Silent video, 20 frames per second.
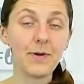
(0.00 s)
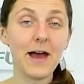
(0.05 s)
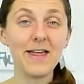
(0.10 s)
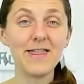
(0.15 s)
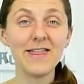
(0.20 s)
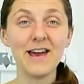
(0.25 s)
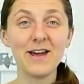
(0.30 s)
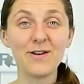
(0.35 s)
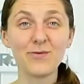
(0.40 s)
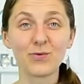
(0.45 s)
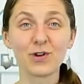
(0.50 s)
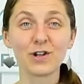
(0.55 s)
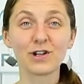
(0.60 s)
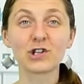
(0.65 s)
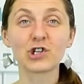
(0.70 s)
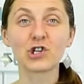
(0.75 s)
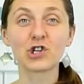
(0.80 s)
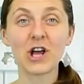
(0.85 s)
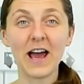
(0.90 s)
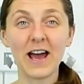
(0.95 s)
and then we'll
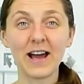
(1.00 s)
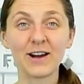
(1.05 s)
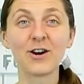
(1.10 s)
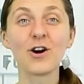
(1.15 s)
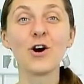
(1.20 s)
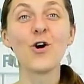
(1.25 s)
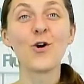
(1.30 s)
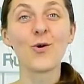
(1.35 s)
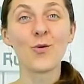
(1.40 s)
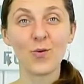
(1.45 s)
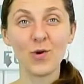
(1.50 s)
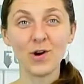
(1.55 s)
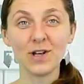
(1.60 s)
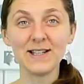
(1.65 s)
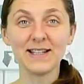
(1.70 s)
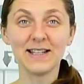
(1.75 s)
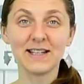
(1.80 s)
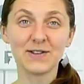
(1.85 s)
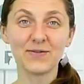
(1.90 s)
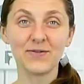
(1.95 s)
check
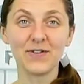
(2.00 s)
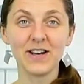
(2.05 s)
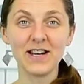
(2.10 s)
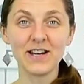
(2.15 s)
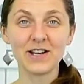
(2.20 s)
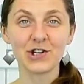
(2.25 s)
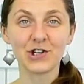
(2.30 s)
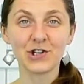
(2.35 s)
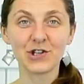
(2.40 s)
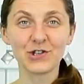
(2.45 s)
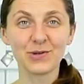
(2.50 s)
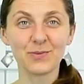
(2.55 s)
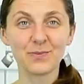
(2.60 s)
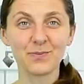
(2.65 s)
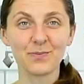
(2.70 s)
once it's finished.